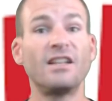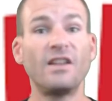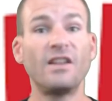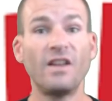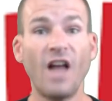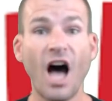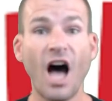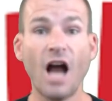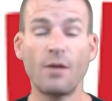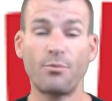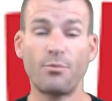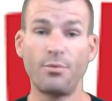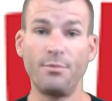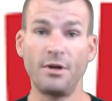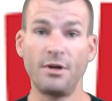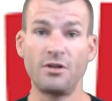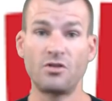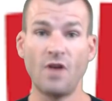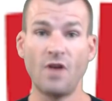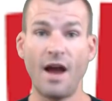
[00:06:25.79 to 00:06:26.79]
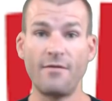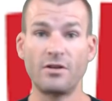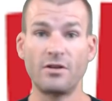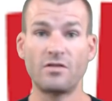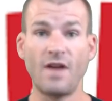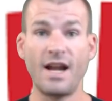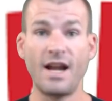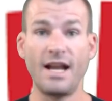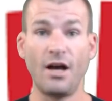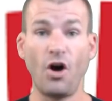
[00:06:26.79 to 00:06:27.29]
a lot of Premier
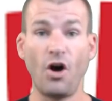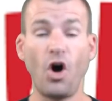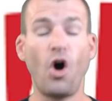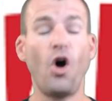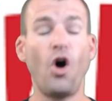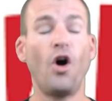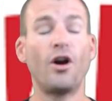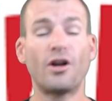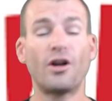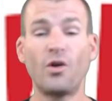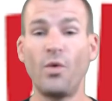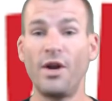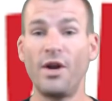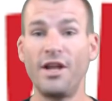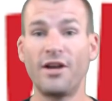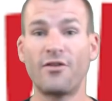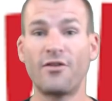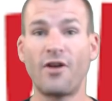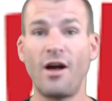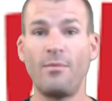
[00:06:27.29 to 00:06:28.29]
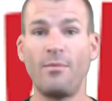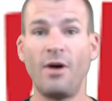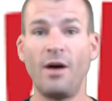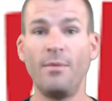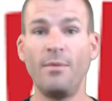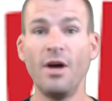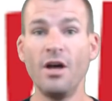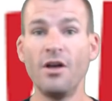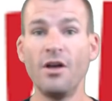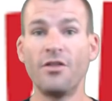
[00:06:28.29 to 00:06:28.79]
drivers right now are quitting
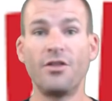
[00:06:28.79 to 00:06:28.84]
GrubHub.